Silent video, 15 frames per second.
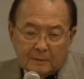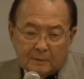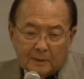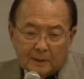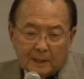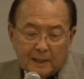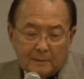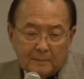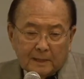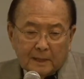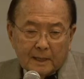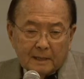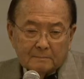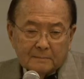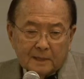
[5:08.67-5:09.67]
when I
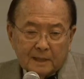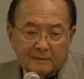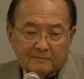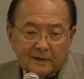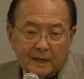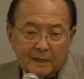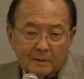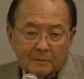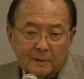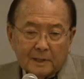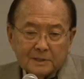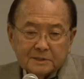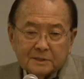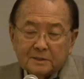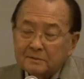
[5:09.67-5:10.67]
began my
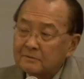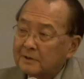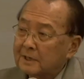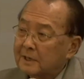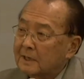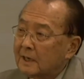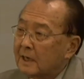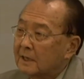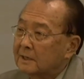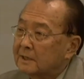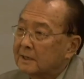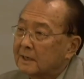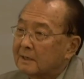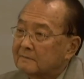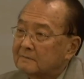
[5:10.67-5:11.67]
evacuation at 3 o'clock
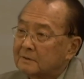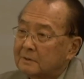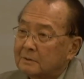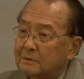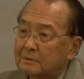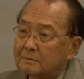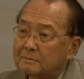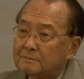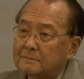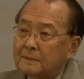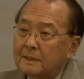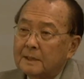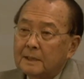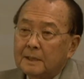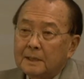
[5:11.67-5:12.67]
in the afternoon,
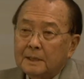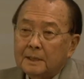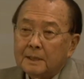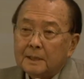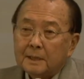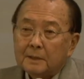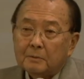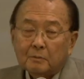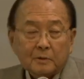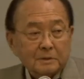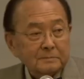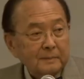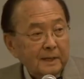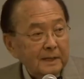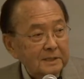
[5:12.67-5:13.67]
it
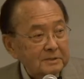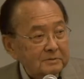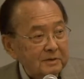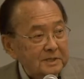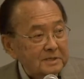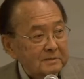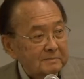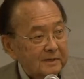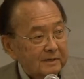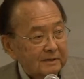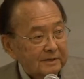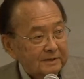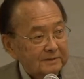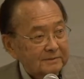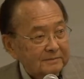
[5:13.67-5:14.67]
was by stretcher
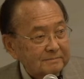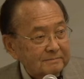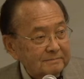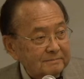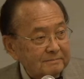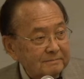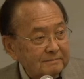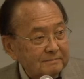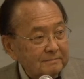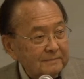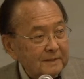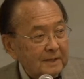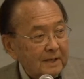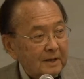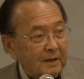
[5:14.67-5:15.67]
bearers,
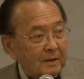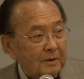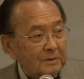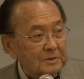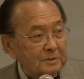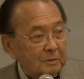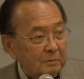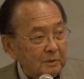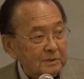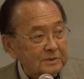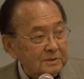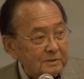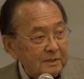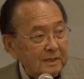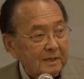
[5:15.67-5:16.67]
because it
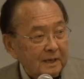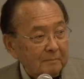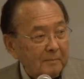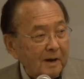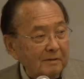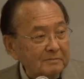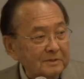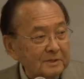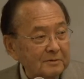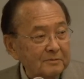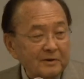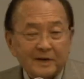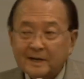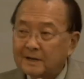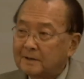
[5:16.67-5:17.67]
was a mountain
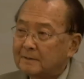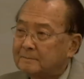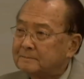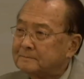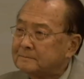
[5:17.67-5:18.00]
trail.